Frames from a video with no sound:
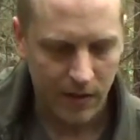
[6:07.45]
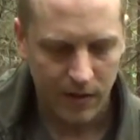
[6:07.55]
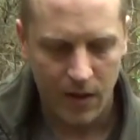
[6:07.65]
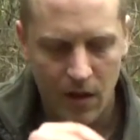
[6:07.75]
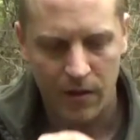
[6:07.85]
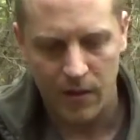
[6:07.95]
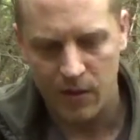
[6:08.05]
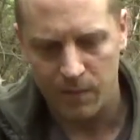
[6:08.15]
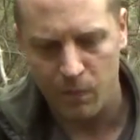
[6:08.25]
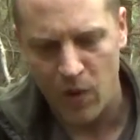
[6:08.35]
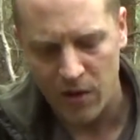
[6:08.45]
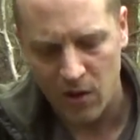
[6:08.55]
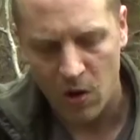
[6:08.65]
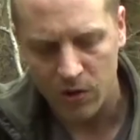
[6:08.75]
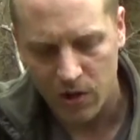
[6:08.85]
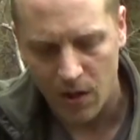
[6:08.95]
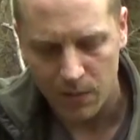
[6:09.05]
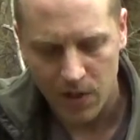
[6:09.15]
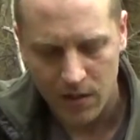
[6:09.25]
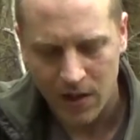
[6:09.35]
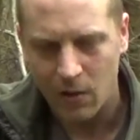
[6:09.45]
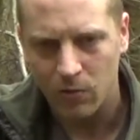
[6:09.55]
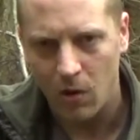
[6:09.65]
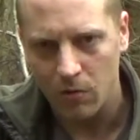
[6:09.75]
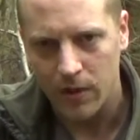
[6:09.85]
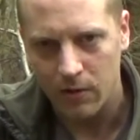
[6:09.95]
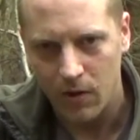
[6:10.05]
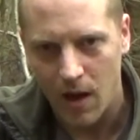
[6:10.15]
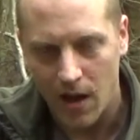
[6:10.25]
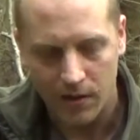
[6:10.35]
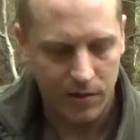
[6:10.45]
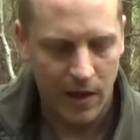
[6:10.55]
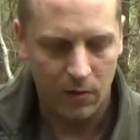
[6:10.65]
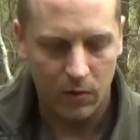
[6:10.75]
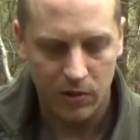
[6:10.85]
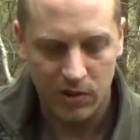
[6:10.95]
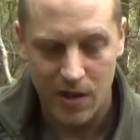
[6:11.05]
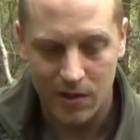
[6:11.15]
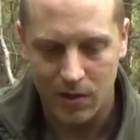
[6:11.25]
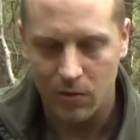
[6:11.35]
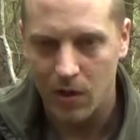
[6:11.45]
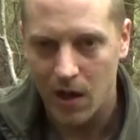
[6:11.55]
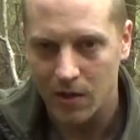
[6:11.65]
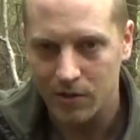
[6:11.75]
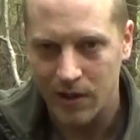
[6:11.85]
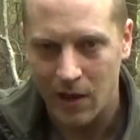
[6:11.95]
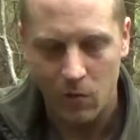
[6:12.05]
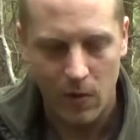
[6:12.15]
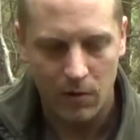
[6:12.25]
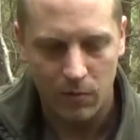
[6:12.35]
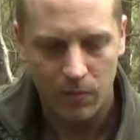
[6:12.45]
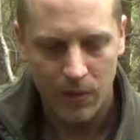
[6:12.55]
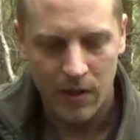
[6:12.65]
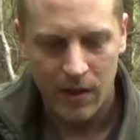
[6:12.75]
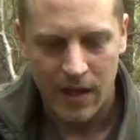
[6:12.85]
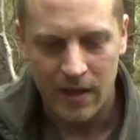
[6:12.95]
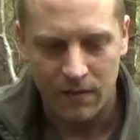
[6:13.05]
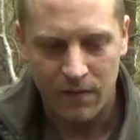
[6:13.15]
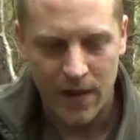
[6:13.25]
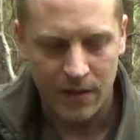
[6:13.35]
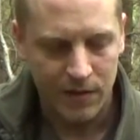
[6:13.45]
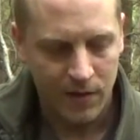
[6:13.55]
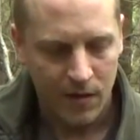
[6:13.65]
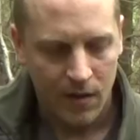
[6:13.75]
where the cost comes in is how long they'll last, how long the stitching will last, and how well it fits.